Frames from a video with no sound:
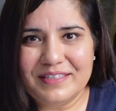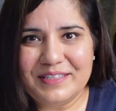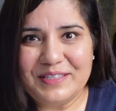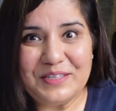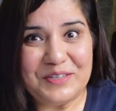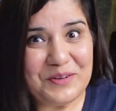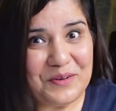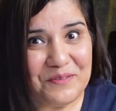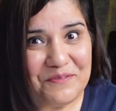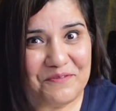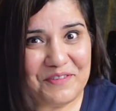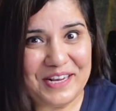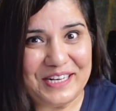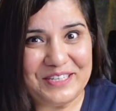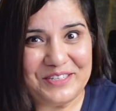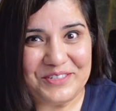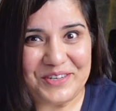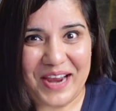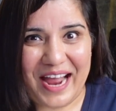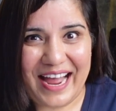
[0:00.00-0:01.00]
So don't feel
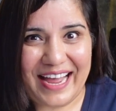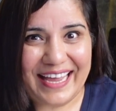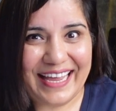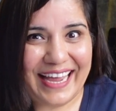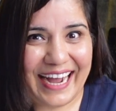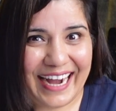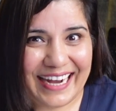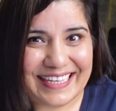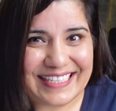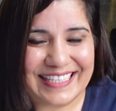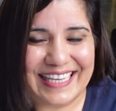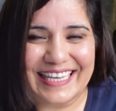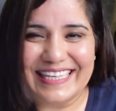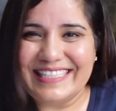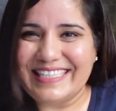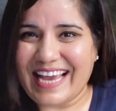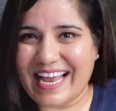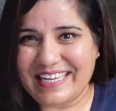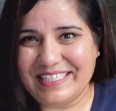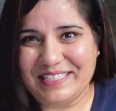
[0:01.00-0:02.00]
shy asking
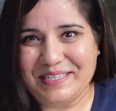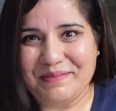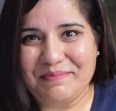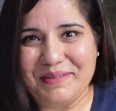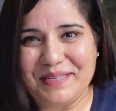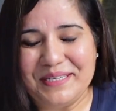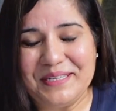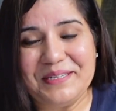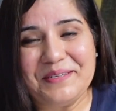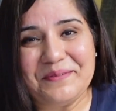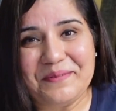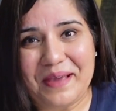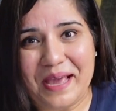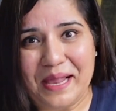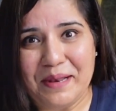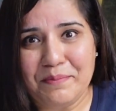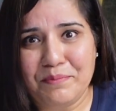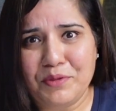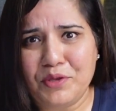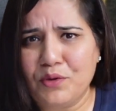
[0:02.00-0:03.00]
ChatGPT to
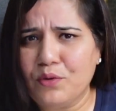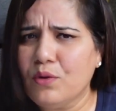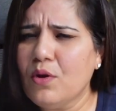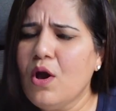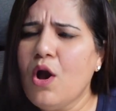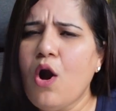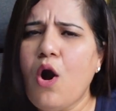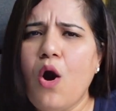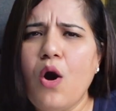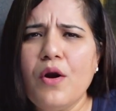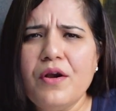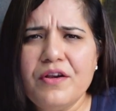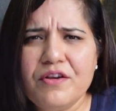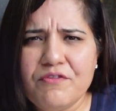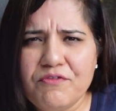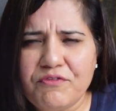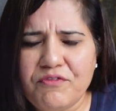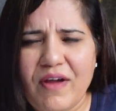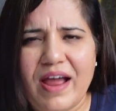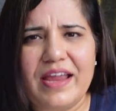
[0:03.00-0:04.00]
help you or
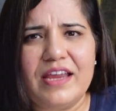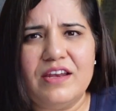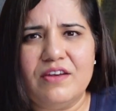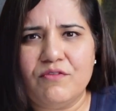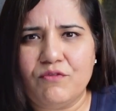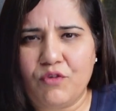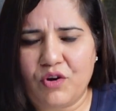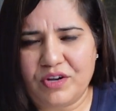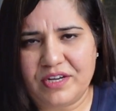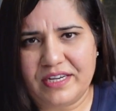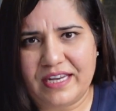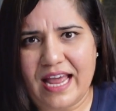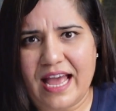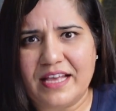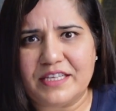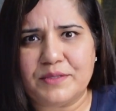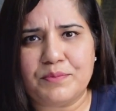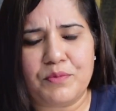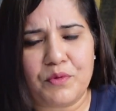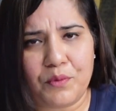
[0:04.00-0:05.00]
refine what it
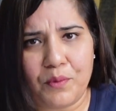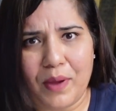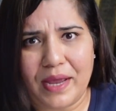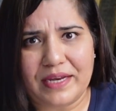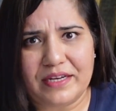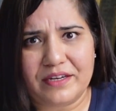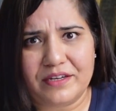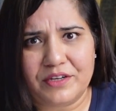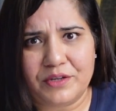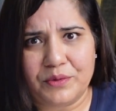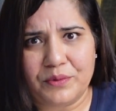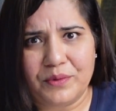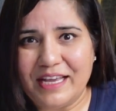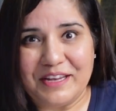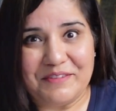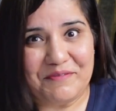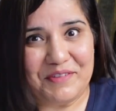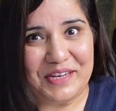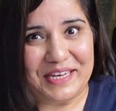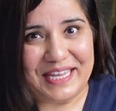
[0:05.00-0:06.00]
has provided you.
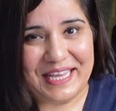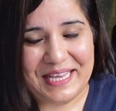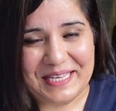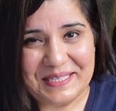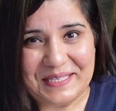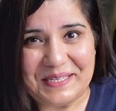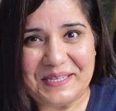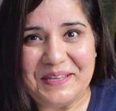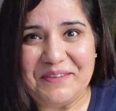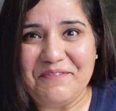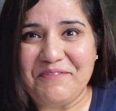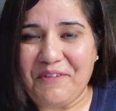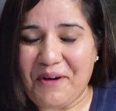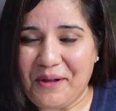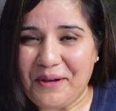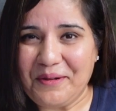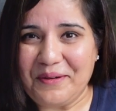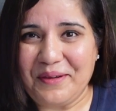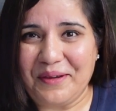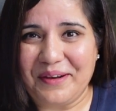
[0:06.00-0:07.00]
It will easily
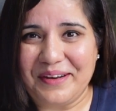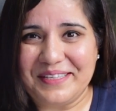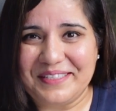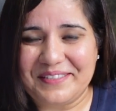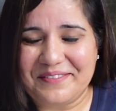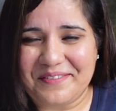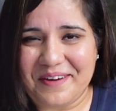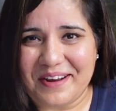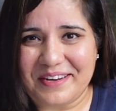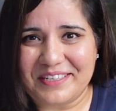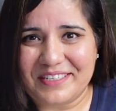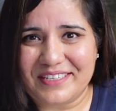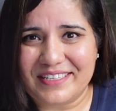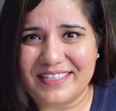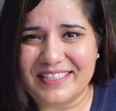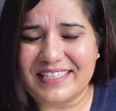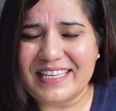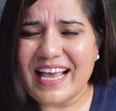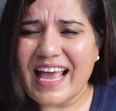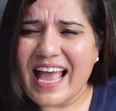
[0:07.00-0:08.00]
follow your
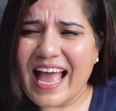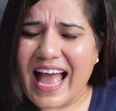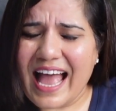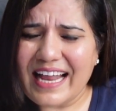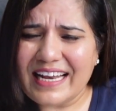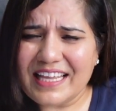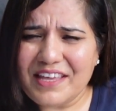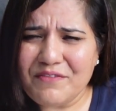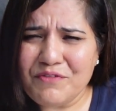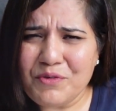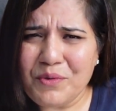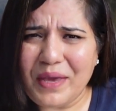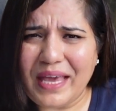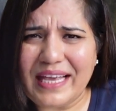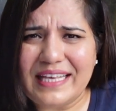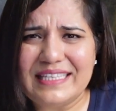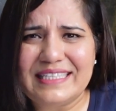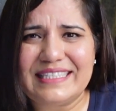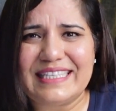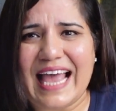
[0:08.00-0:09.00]
instructions and give you
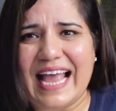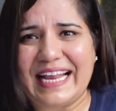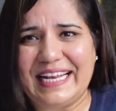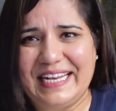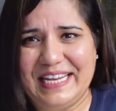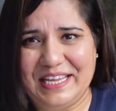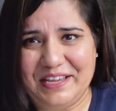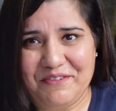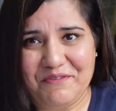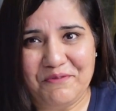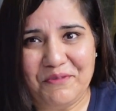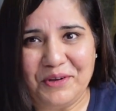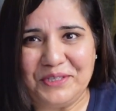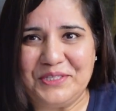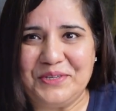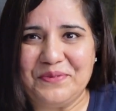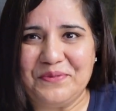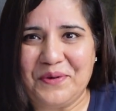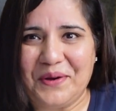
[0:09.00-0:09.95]
exactly what you